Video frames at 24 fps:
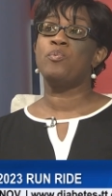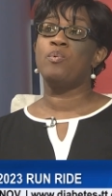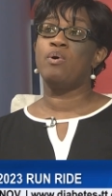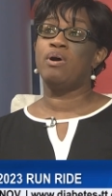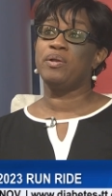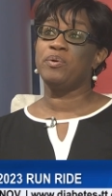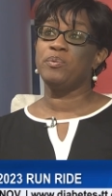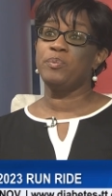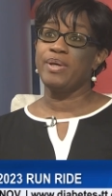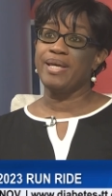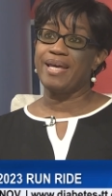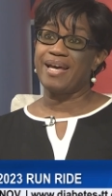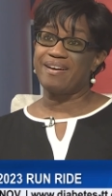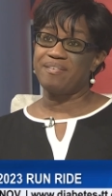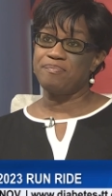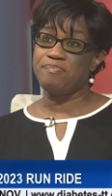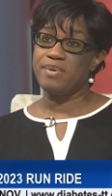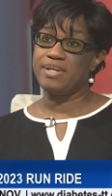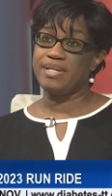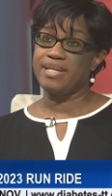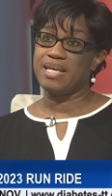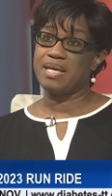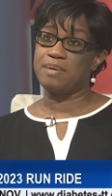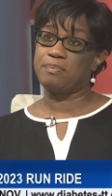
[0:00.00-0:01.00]
The one we
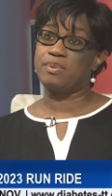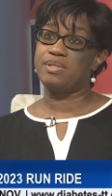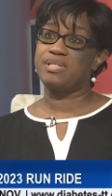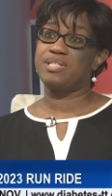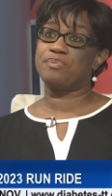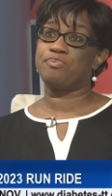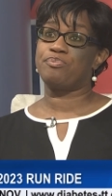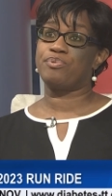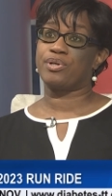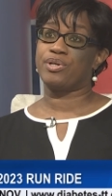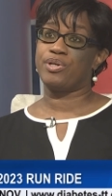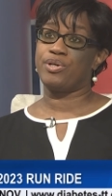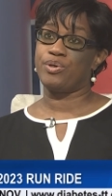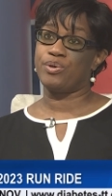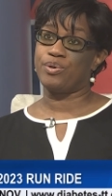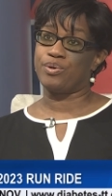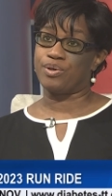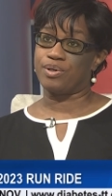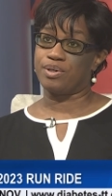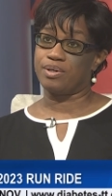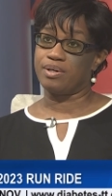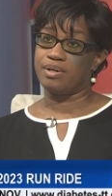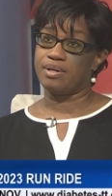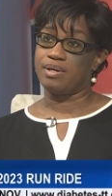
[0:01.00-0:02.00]
have been able to
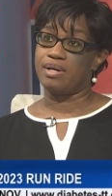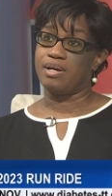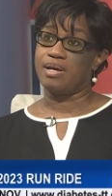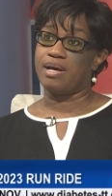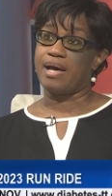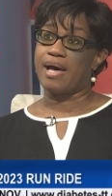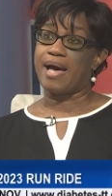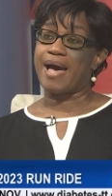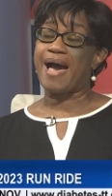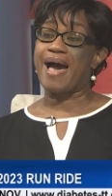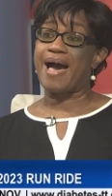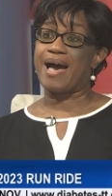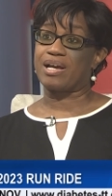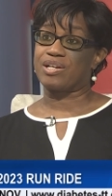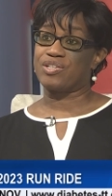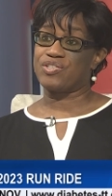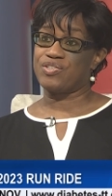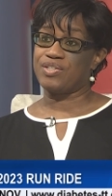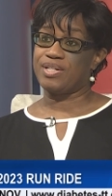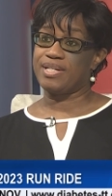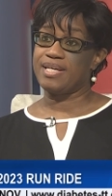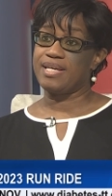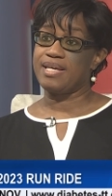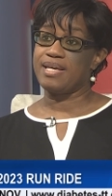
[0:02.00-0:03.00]
procure
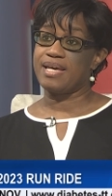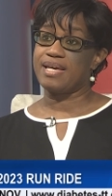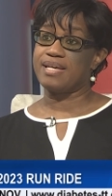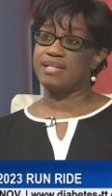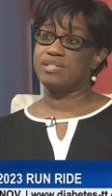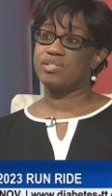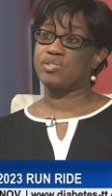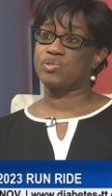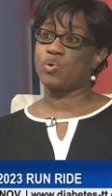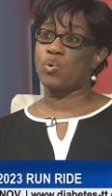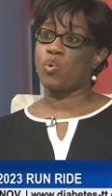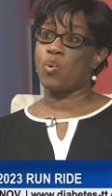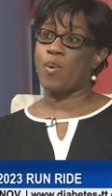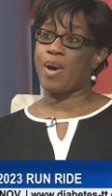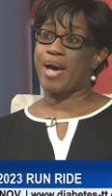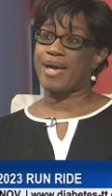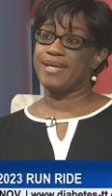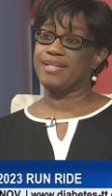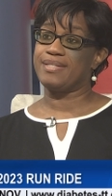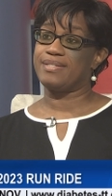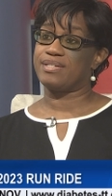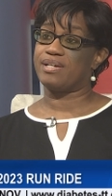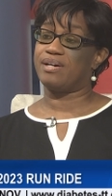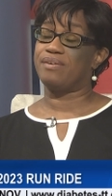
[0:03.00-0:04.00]
actually is
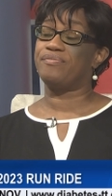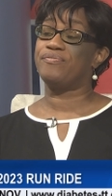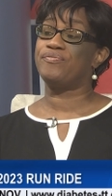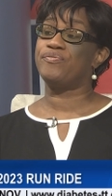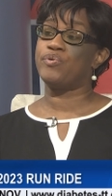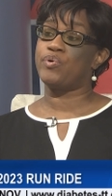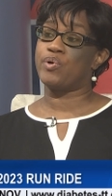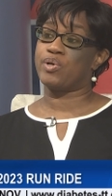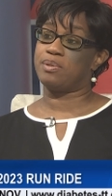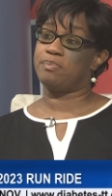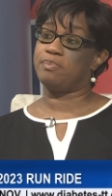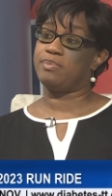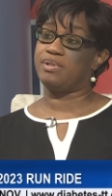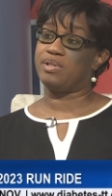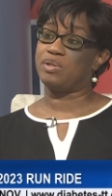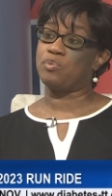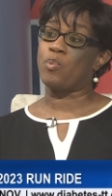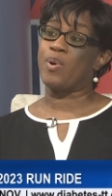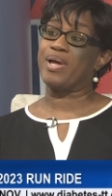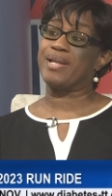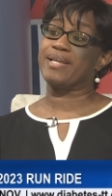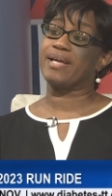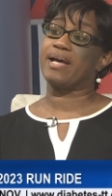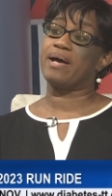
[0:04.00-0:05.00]
quite
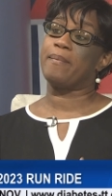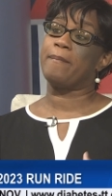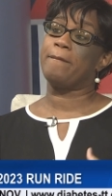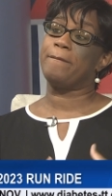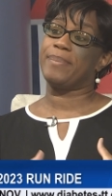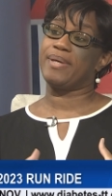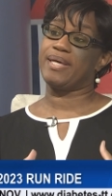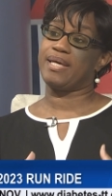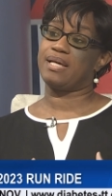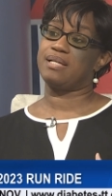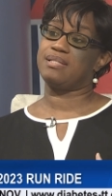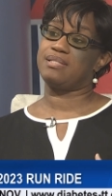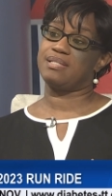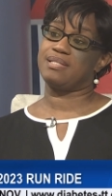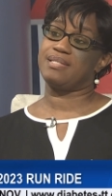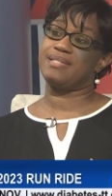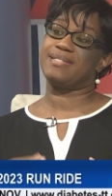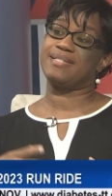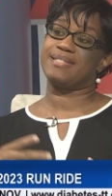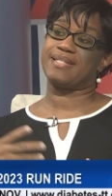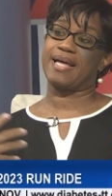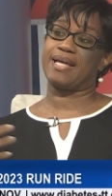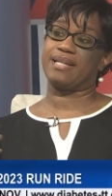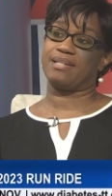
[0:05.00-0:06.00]
affordable when compared to
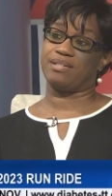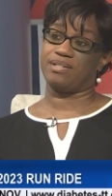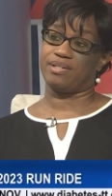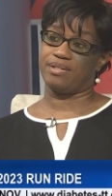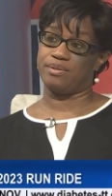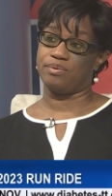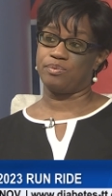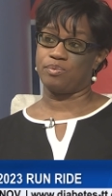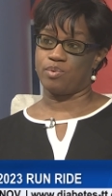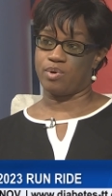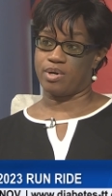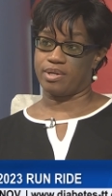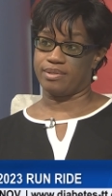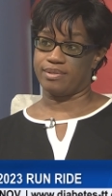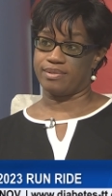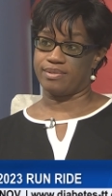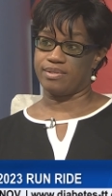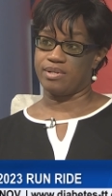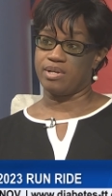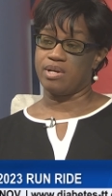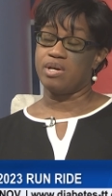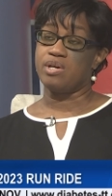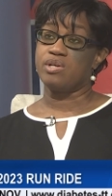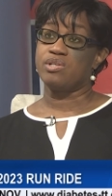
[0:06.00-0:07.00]
the standard
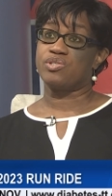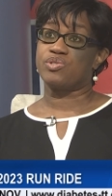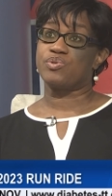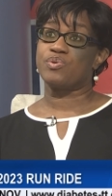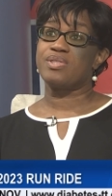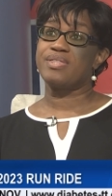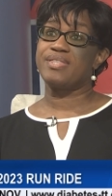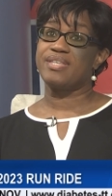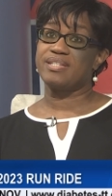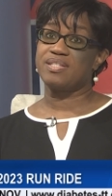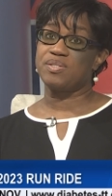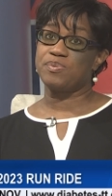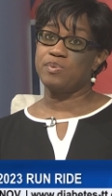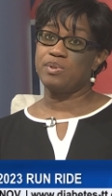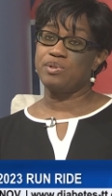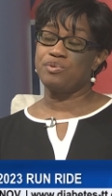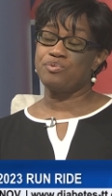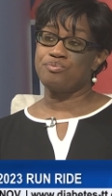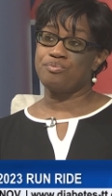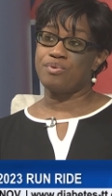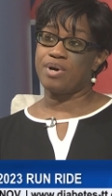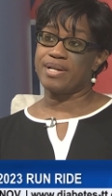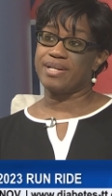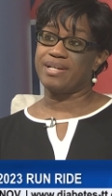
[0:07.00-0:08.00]
ones. Okay. So this
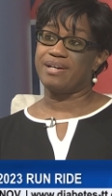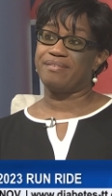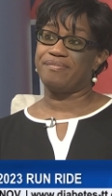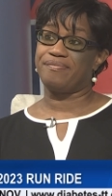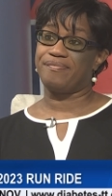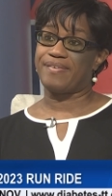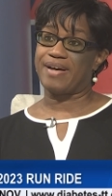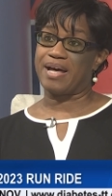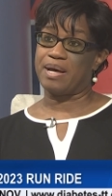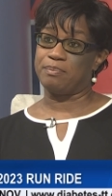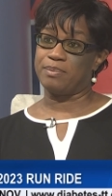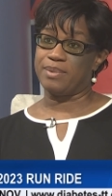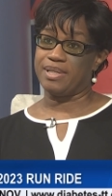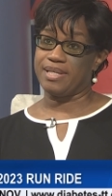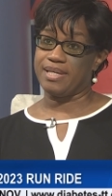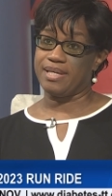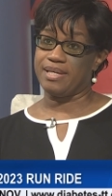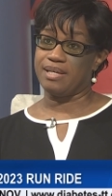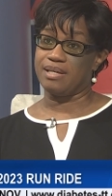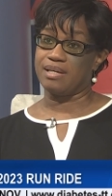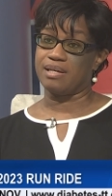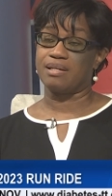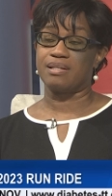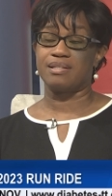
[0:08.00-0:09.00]
will run a
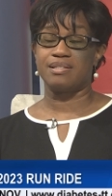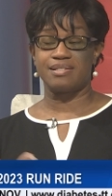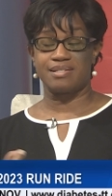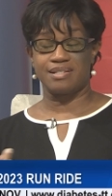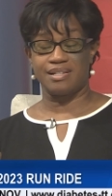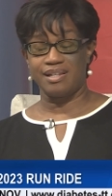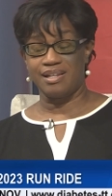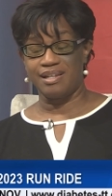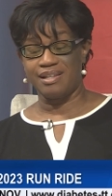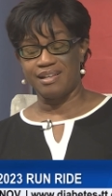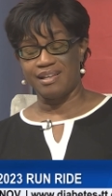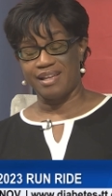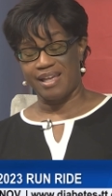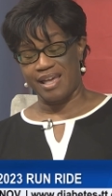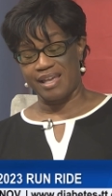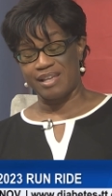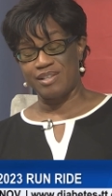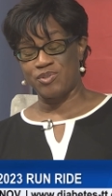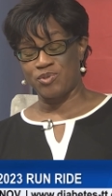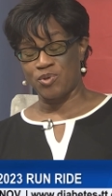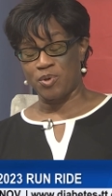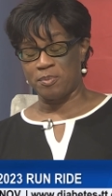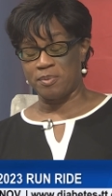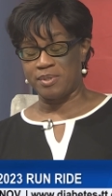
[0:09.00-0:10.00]
family, it's still
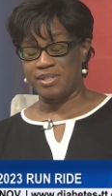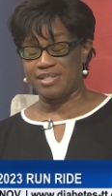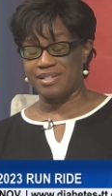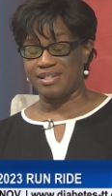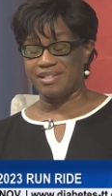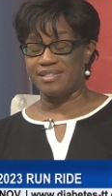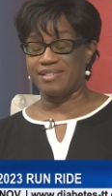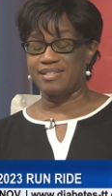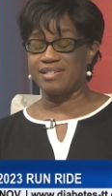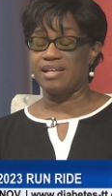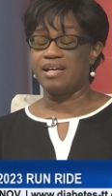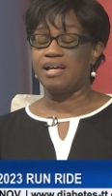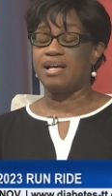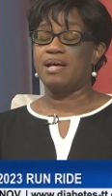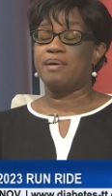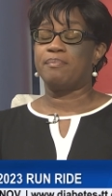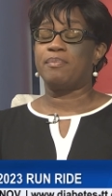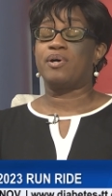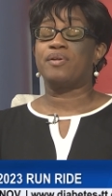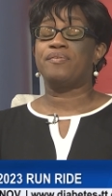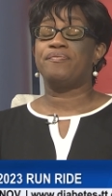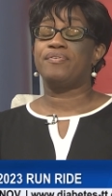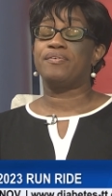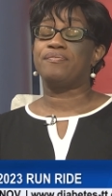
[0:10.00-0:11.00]
exorbitant,
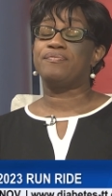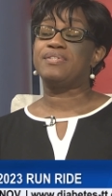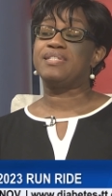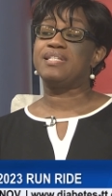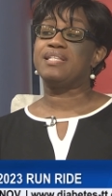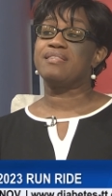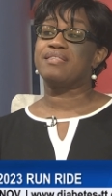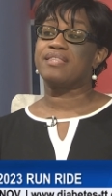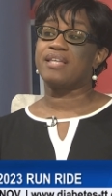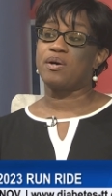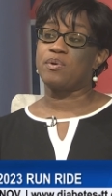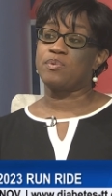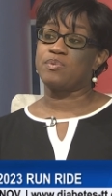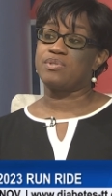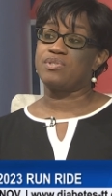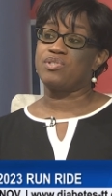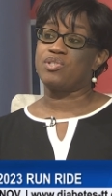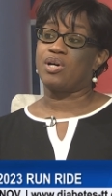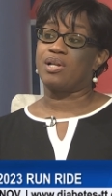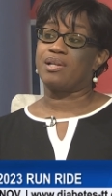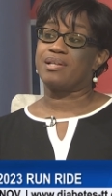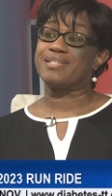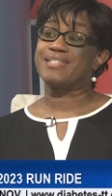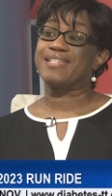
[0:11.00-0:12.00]
about
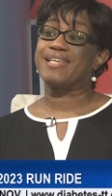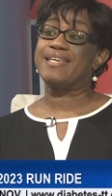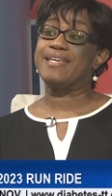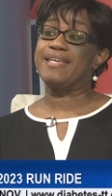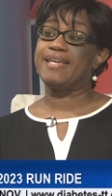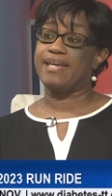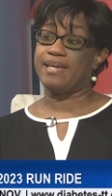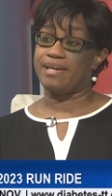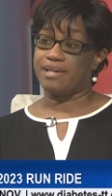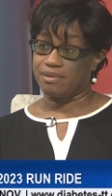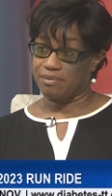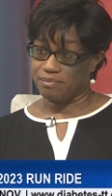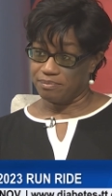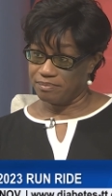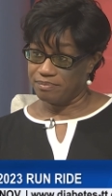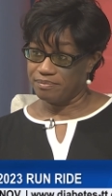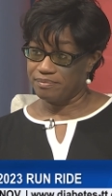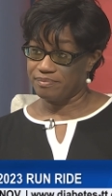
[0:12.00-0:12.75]
$15,000 a year.